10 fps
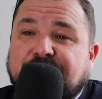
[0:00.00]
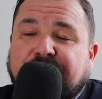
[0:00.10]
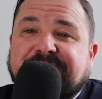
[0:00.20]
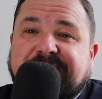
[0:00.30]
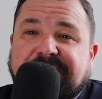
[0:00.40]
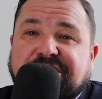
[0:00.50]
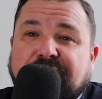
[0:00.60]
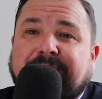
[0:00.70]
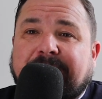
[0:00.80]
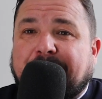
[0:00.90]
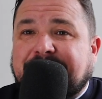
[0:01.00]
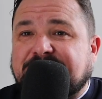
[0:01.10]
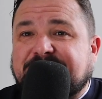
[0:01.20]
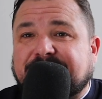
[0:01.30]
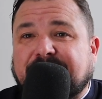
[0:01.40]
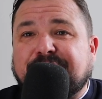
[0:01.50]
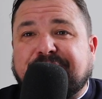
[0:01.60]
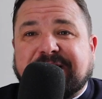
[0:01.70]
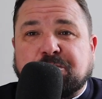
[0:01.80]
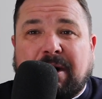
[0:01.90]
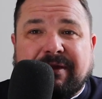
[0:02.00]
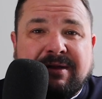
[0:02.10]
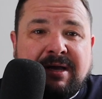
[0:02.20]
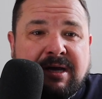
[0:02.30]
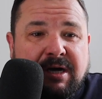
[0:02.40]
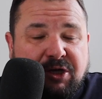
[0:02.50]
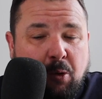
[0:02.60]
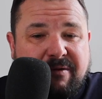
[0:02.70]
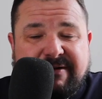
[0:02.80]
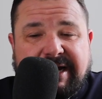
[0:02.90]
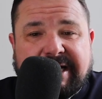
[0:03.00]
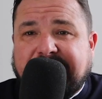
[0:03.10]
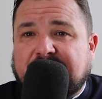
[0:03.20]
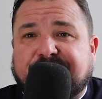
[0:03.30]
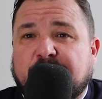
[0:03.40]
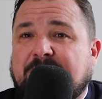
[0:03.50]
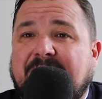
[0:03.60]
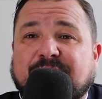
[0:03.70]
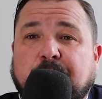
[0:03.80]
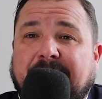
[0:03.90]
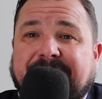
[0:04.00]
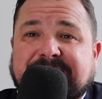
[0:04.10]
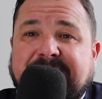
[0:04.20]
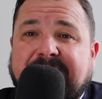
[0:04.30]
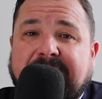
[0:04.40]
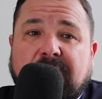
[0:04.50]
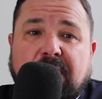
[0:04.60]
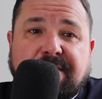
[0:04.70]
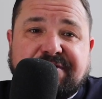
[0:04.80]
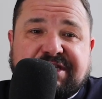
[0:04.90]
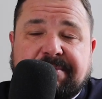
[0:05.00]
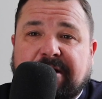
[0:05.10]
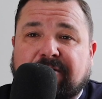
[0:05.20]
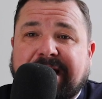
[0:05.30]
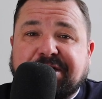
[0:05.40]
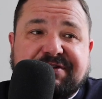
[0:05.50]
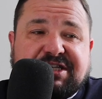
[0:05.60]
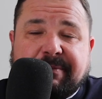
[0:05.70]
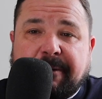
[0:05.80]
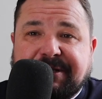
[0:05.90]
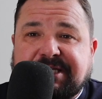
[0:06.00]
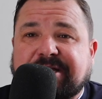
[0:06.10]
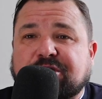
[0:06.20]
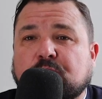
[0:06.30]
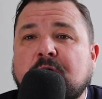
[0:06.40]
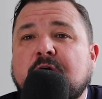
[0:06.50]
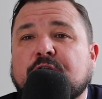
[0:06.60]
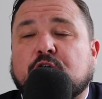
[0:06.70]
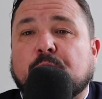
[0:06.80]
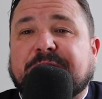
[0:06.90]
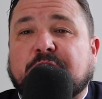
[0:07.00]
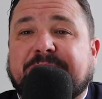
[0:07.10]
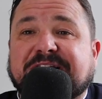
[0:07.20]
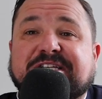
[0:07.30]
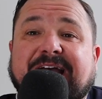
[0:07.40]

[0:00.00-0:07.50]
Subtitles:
interesting signing, but as I said, I don't think it's one that we really need, and I think we've got other players there of a similar age, of a similar potential, that could be doing the